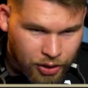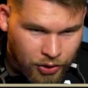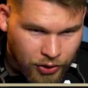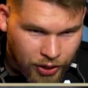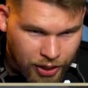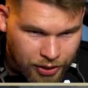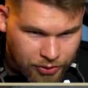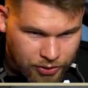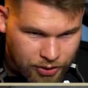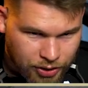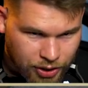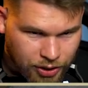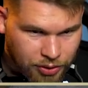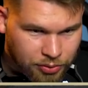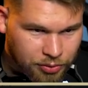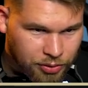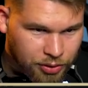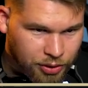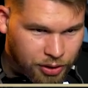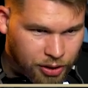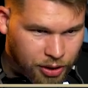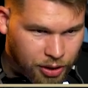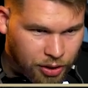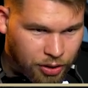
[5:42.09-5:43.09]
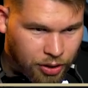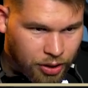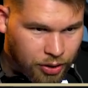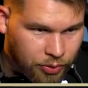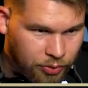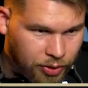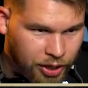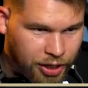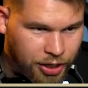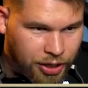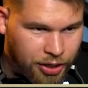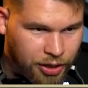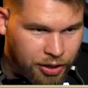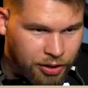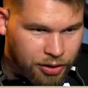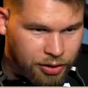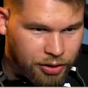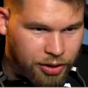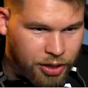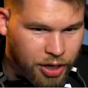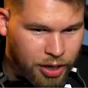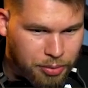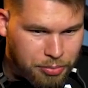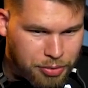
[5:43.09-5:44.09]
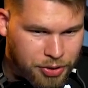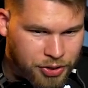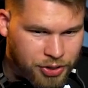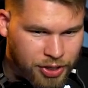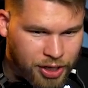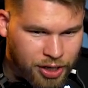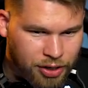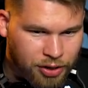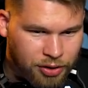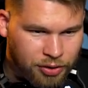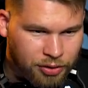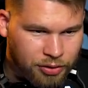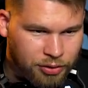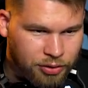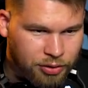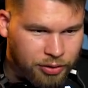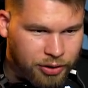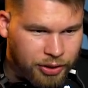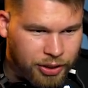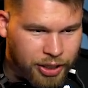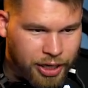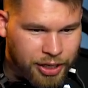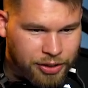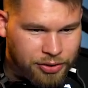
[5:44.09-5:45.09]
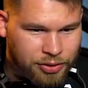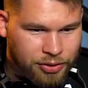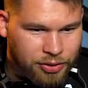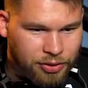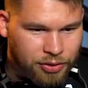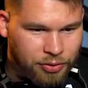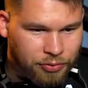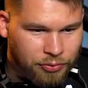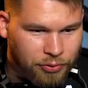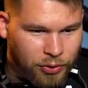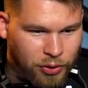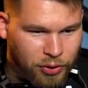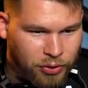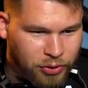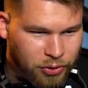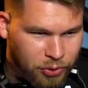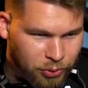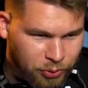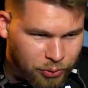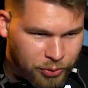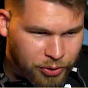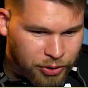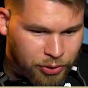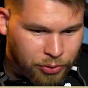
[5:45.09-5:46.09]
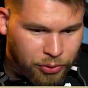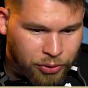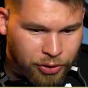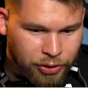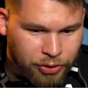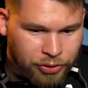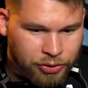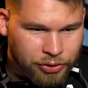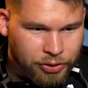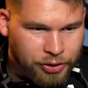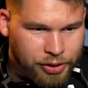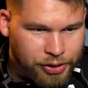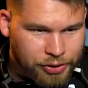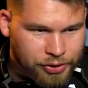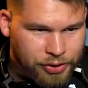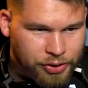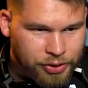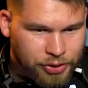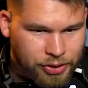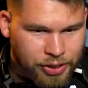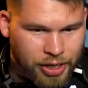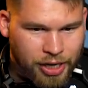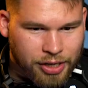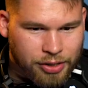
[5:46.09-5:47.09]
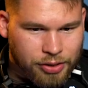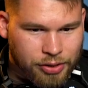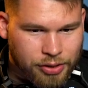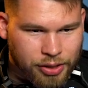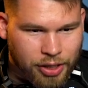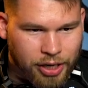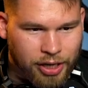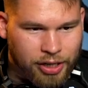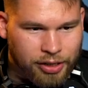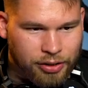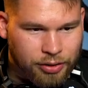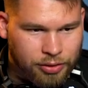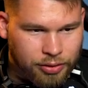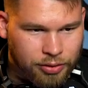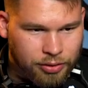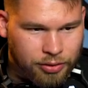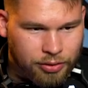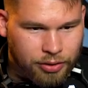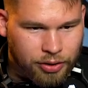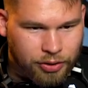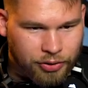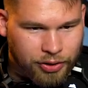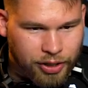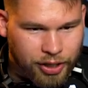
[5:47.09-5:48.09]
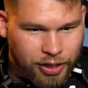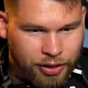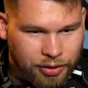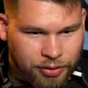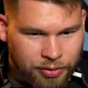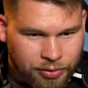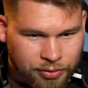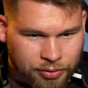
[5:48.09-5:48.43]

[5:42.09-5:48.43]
Okay, so right here, compensator, that's vertical recoil. This is side to side, okay?